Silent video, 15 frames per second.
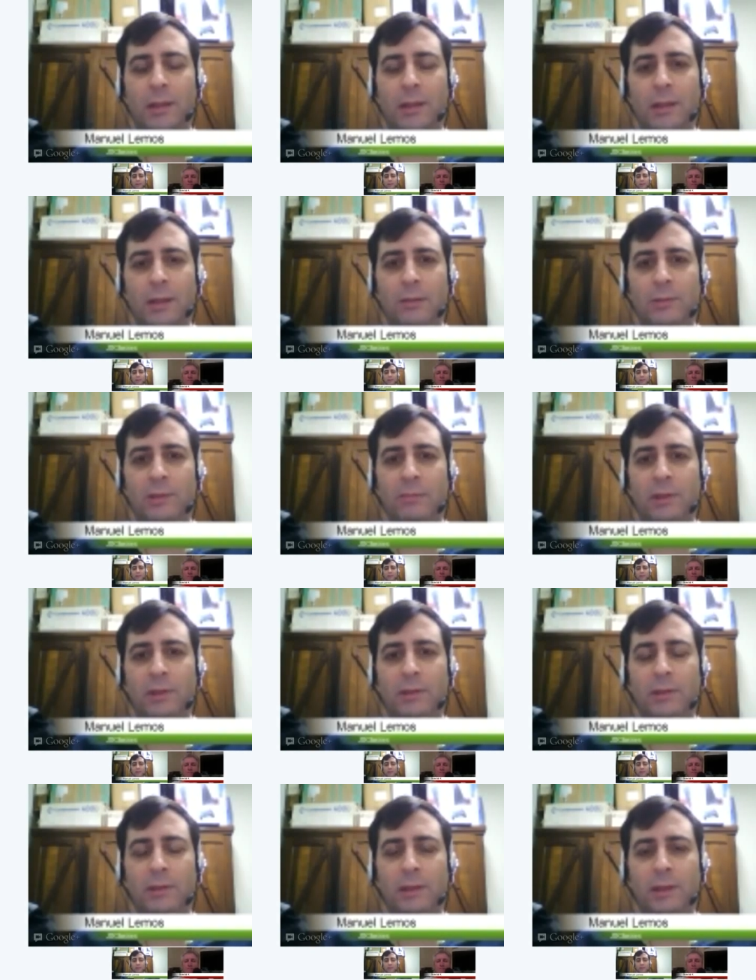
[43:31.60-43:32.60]

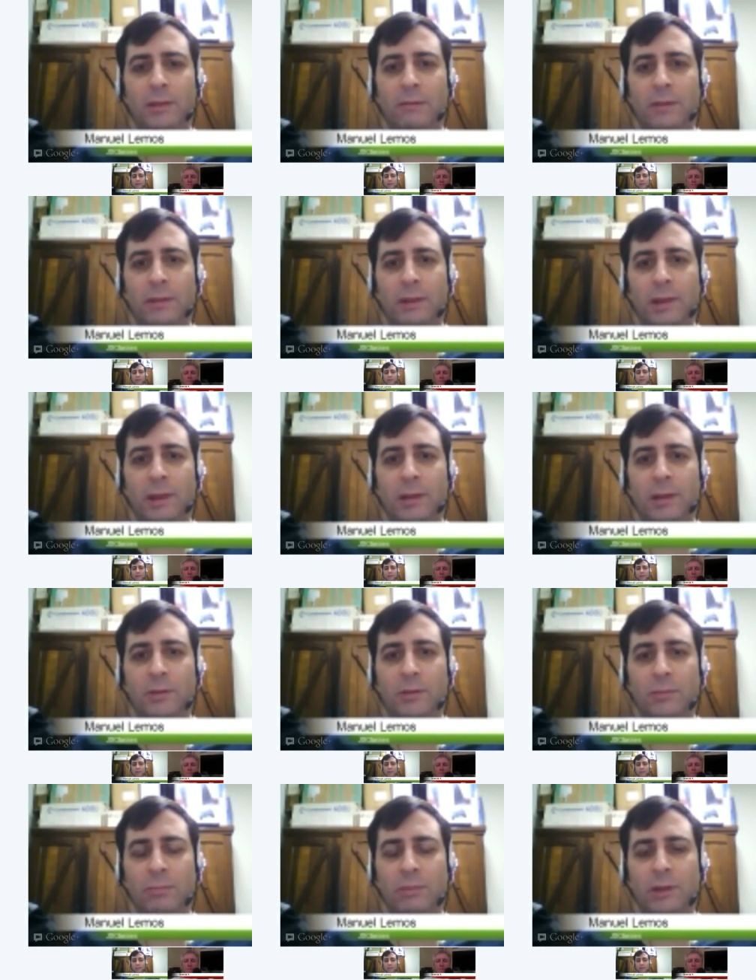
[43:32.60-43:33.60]
usability of the
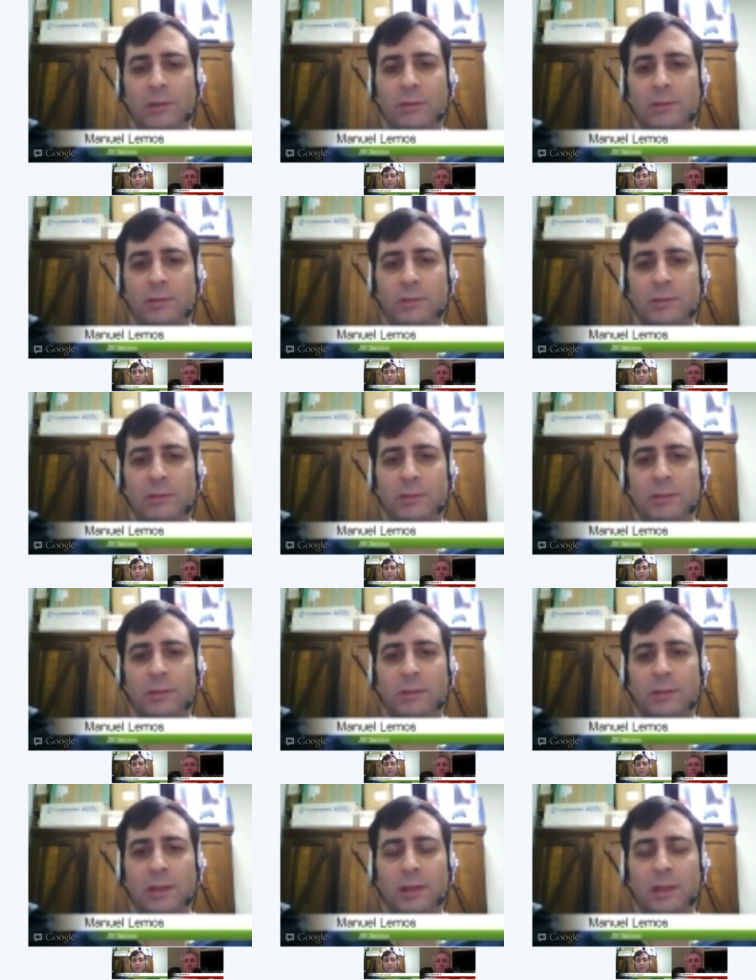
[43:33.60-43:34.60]
actual browsers
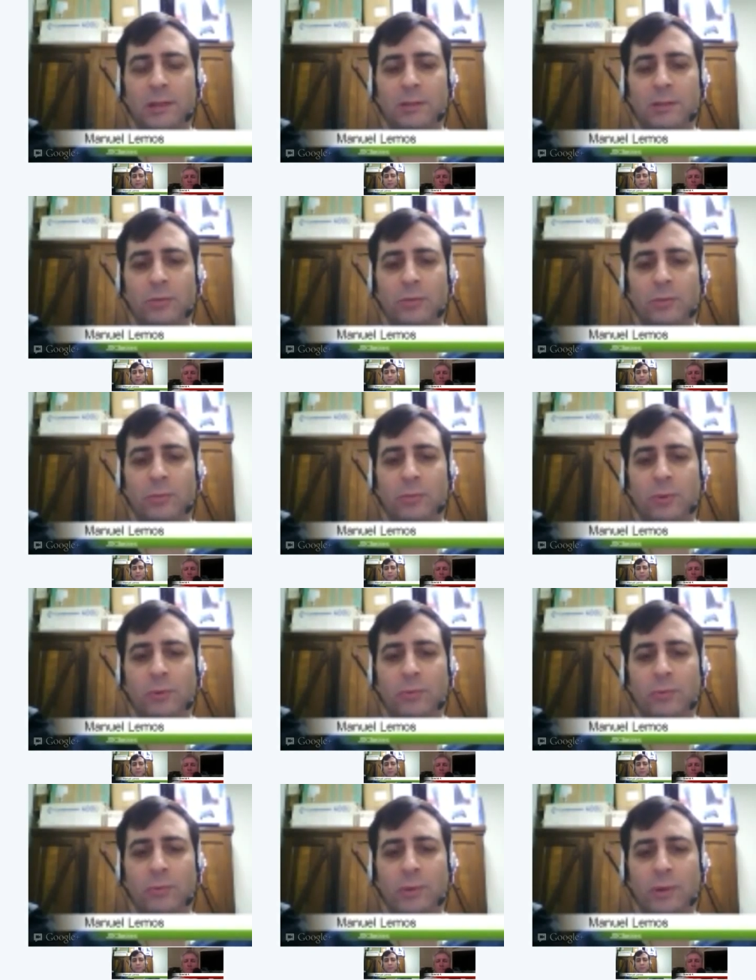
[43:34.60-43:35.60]
still has to
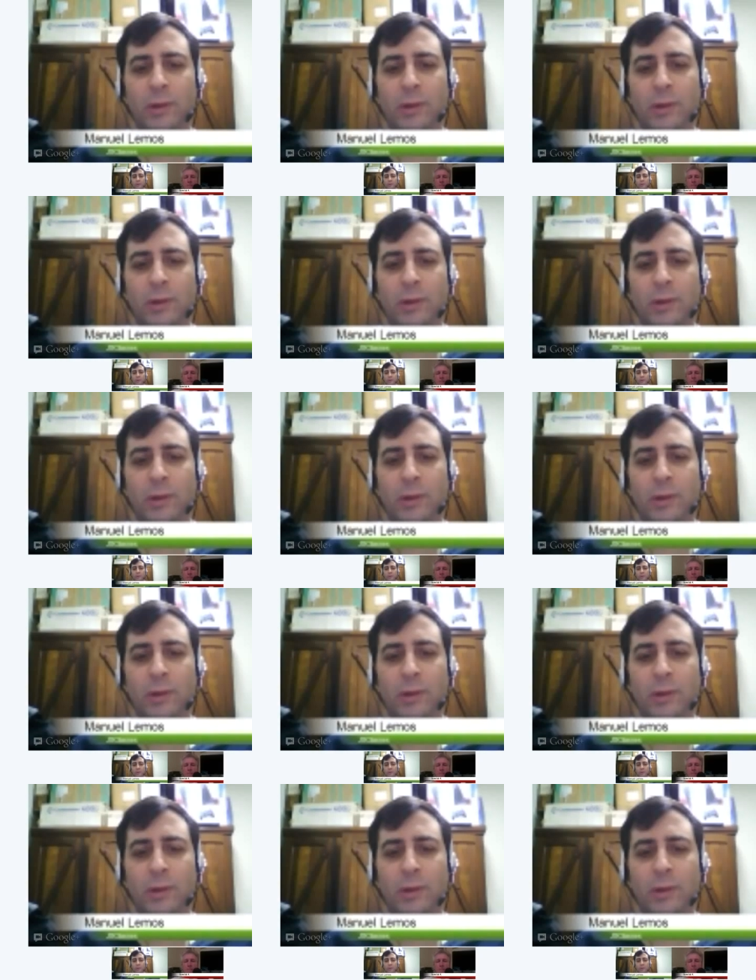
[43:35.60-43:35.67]
improve.